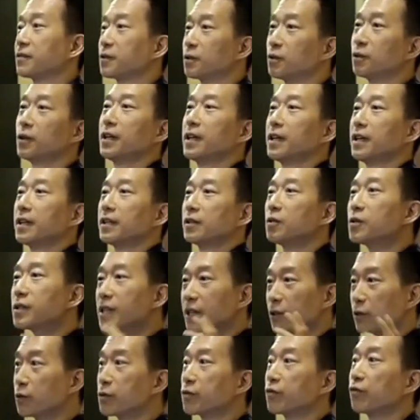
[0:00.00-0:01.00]
So those
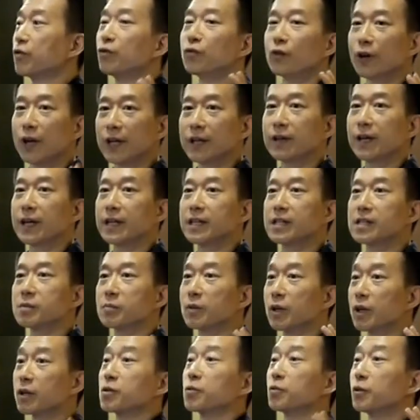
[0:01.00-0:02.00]
are useful for educators
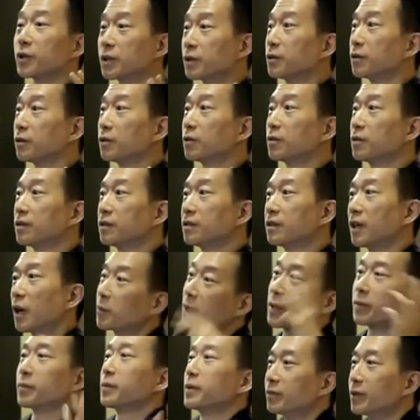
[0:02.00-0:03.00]
because you want to know how
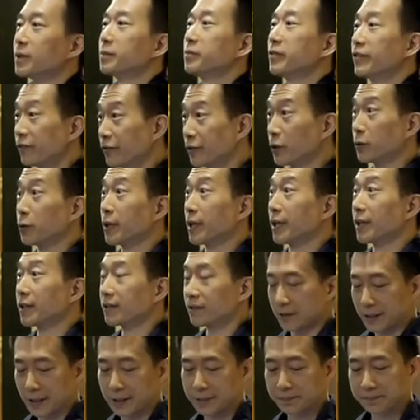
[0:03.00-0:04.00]
many people view it,
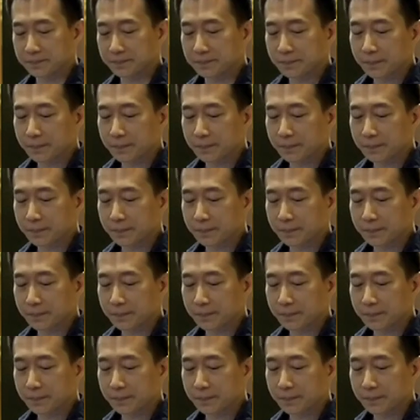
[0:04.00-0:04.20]
right?